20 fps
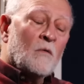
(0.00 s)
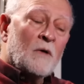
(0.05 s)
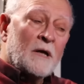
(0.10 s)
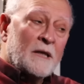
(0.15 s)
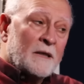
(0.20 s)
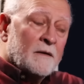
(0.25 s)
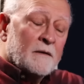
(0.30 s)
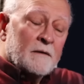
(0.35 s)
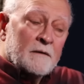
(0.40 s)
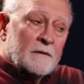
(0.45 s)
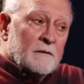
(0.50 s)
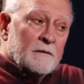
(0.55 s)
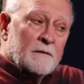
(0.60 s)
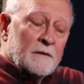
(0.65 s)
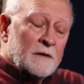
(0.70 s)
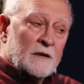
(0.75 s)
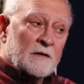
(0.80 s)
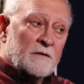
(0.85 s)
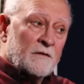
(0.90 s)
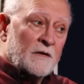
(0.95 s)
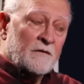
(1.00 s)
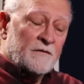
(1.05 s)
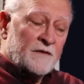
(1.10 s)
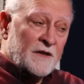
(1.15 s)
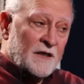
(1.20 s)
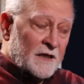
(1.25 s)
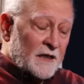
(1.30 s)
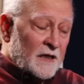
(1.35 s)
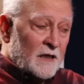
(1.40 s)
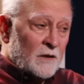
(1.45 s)
Well, if
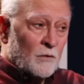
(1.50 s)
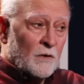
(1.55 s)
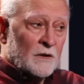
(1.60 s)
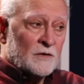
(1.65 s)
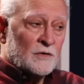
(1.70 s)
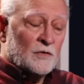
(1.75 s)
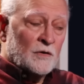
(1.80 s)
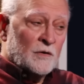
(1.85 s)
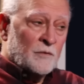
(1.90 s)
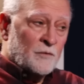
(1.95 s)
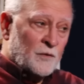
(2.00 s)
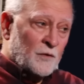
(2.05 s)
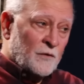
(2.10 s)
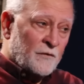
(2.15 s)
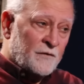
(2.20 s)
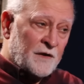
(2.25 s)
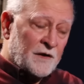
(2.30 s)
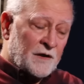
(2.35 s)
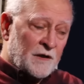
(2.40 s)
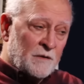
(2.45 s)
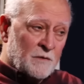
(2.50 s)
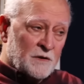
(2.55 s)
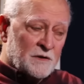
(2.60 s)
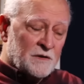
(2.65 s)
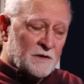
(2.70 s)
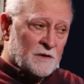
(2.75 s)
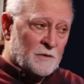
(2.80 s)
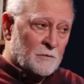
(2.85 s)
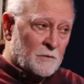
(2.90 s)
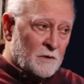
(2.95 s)
they really want to improve their
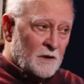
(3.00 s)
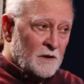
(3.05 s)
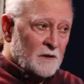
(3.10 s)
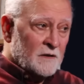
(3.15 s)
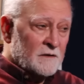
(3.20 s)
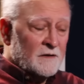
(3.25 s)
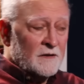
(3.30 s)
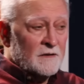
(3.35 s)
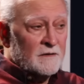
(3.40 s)
image in the world,